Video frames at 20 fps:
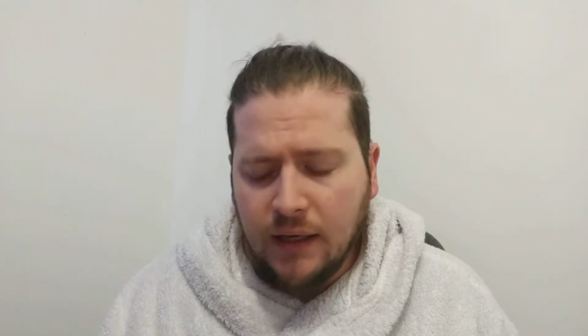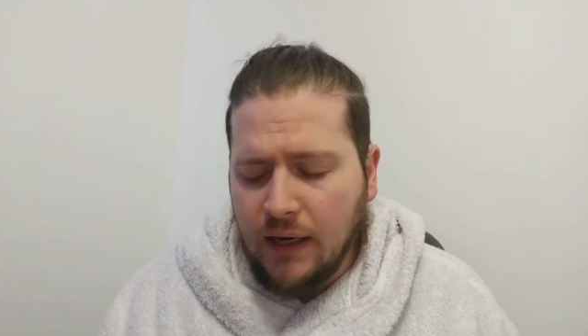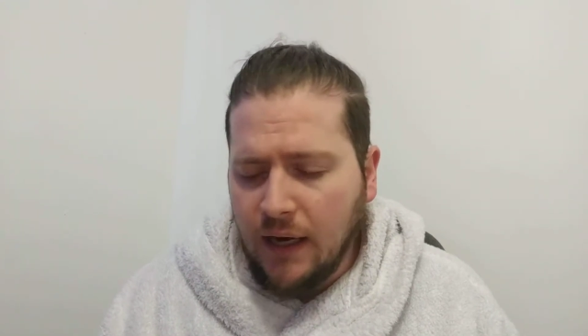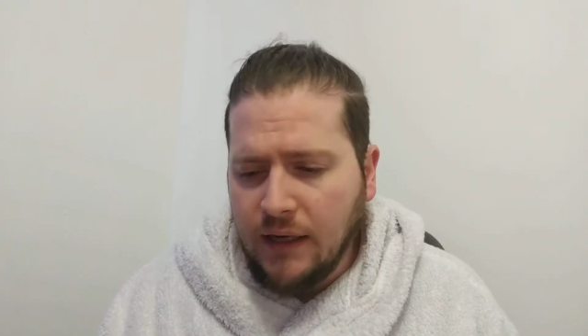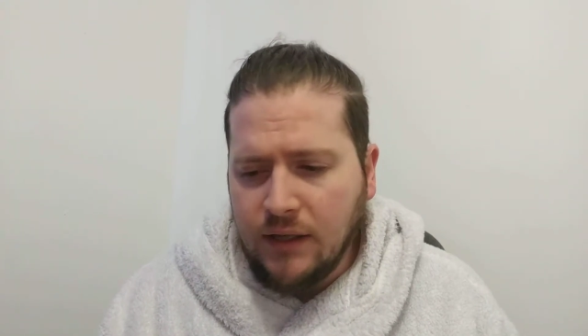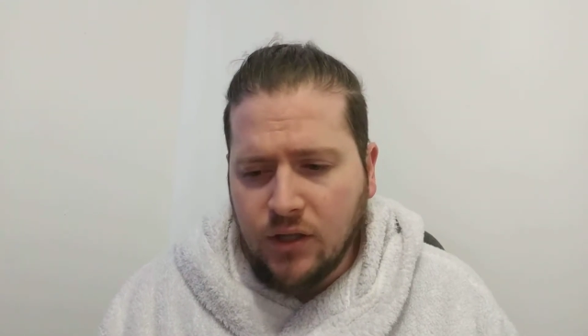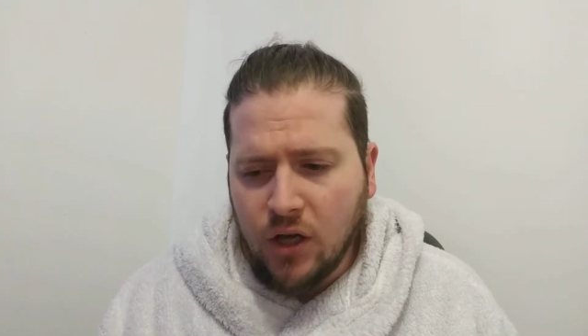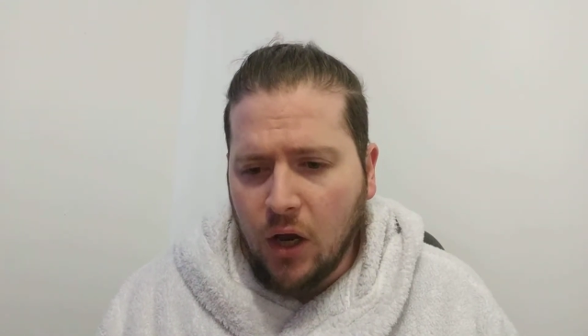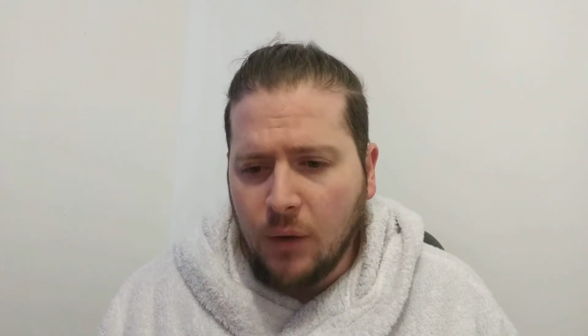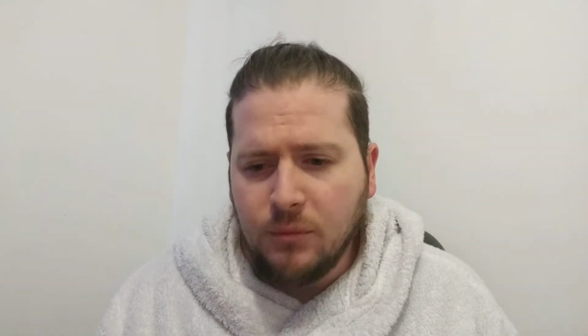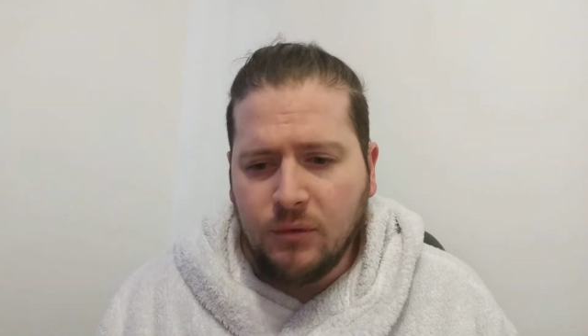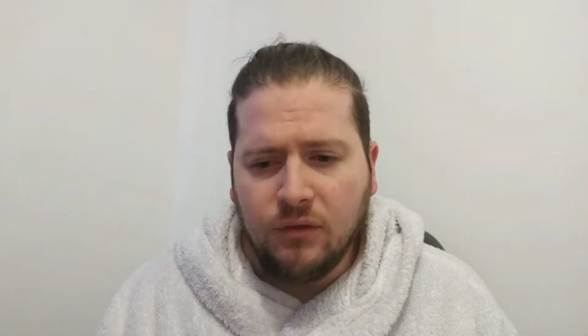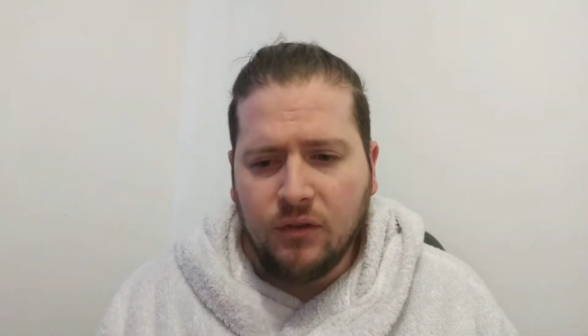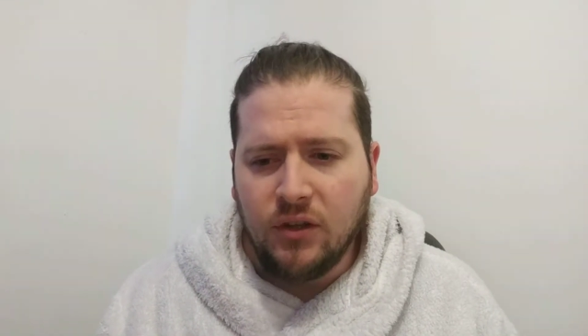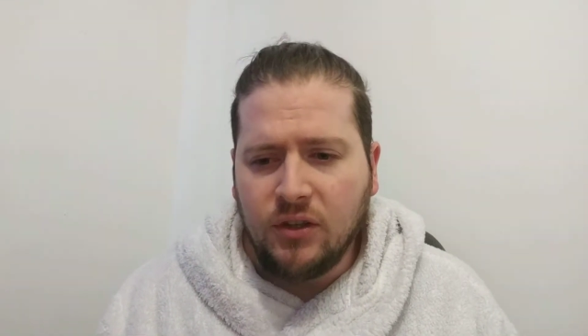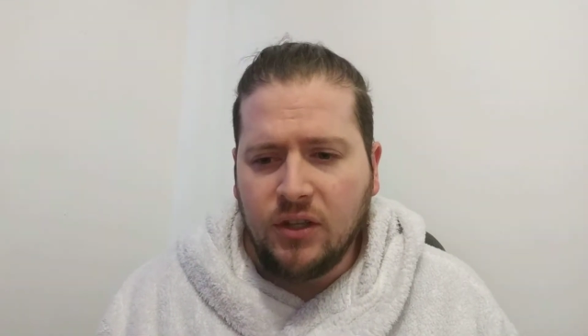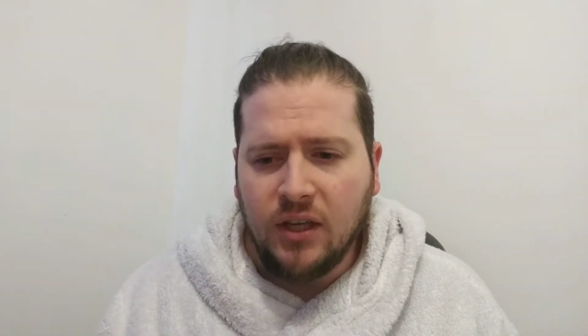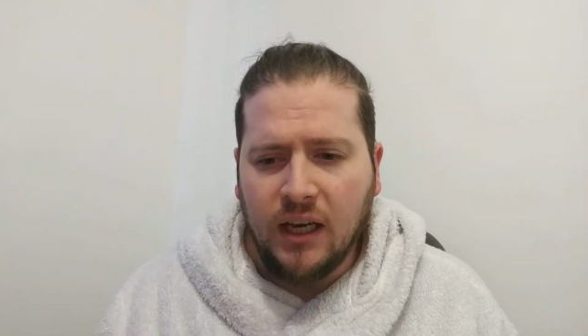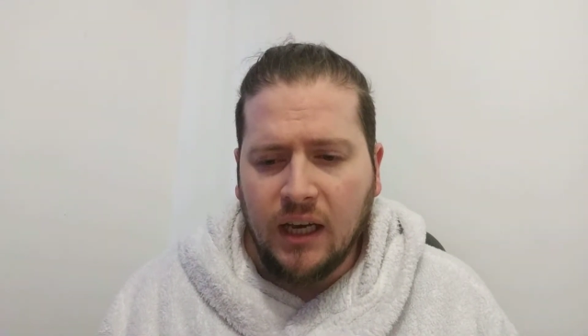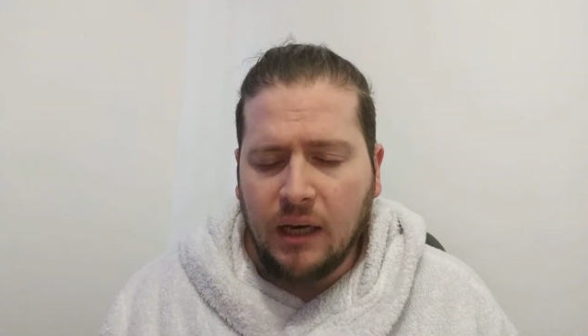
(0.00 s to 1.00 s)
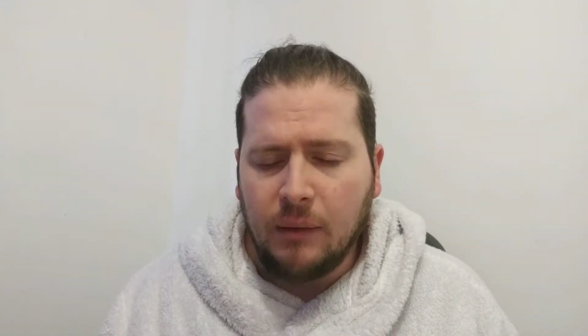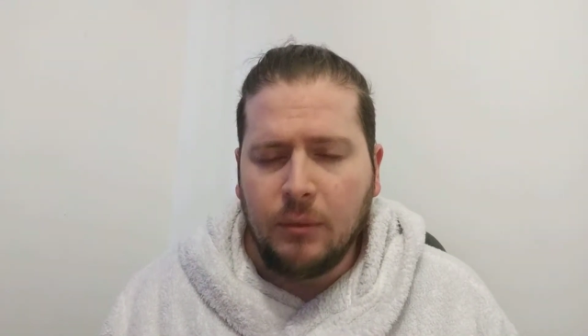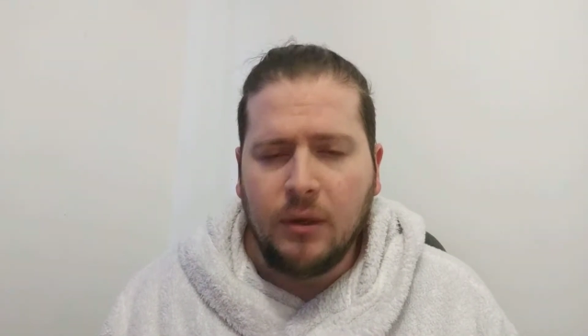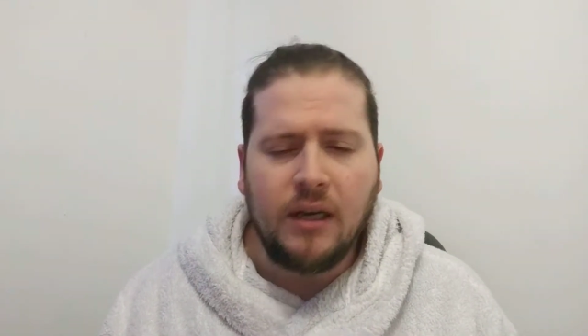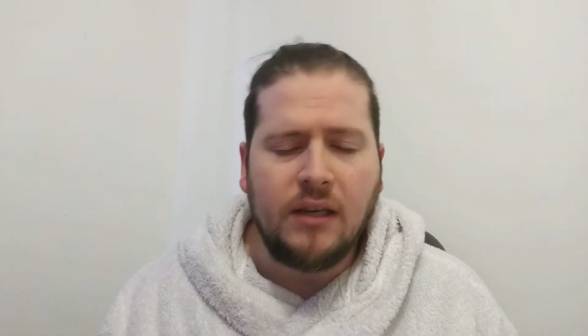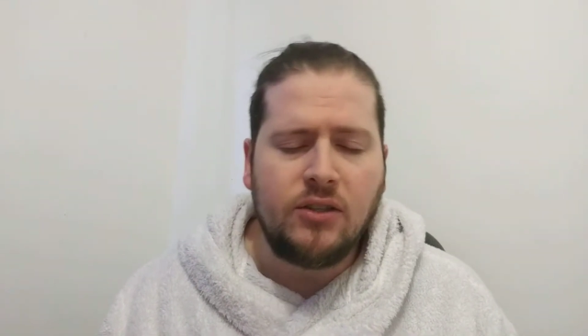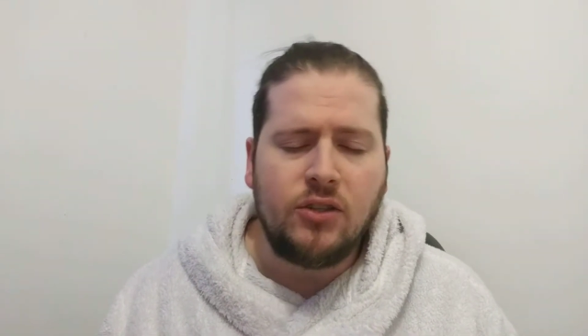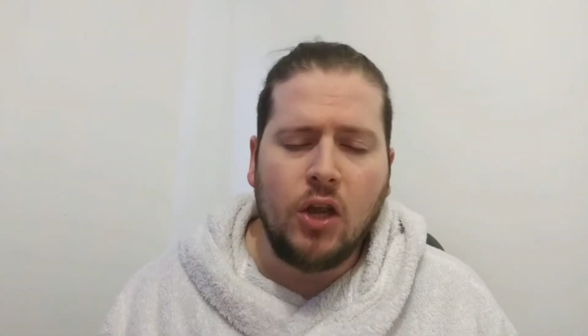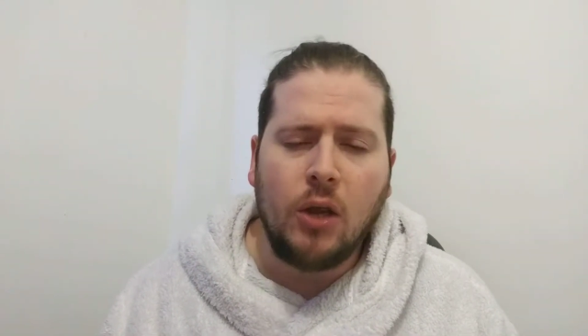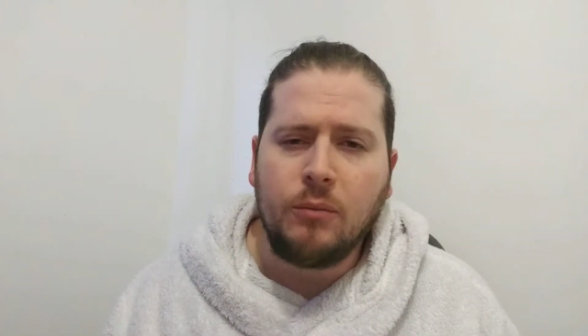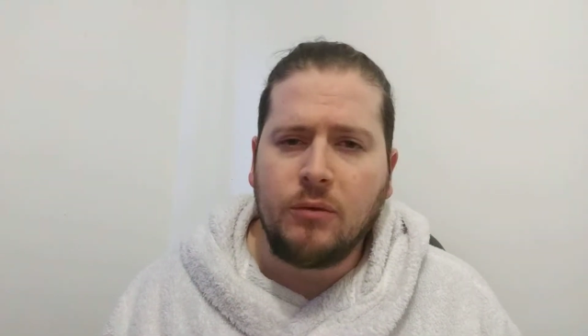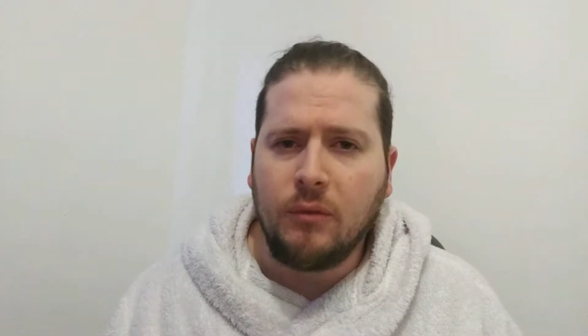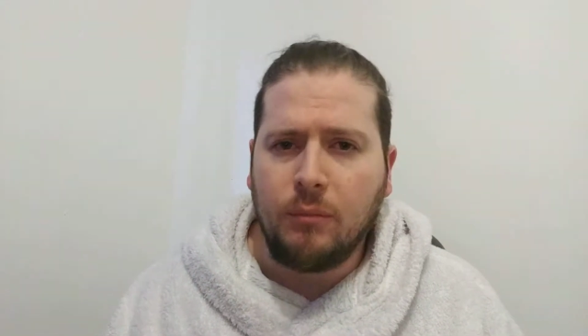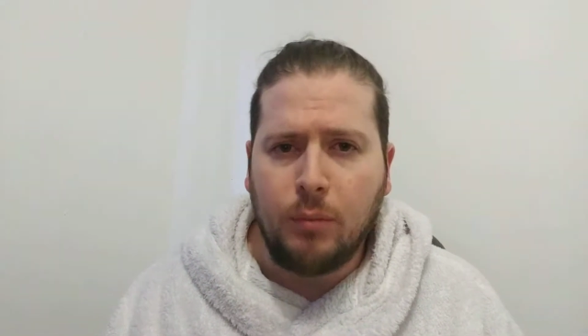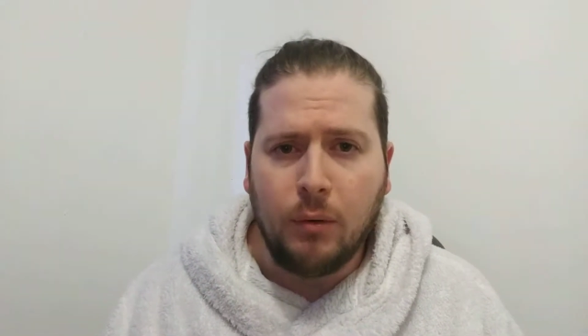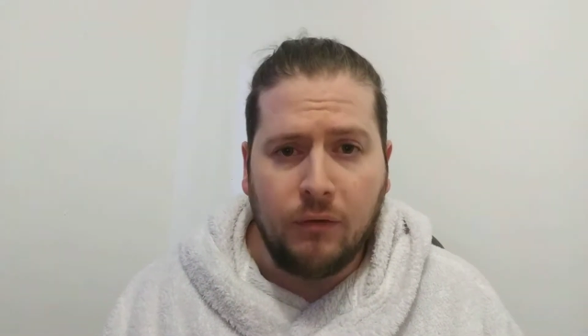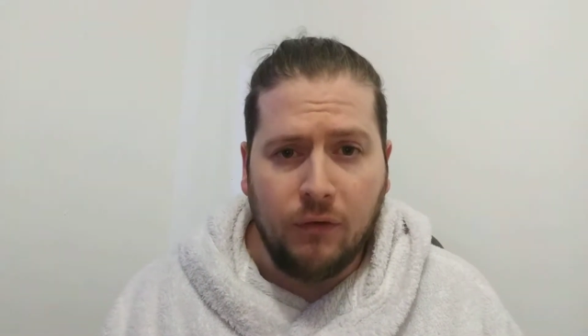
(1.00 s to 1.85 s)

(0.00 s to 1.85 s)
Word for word: in terms of the team, in terms of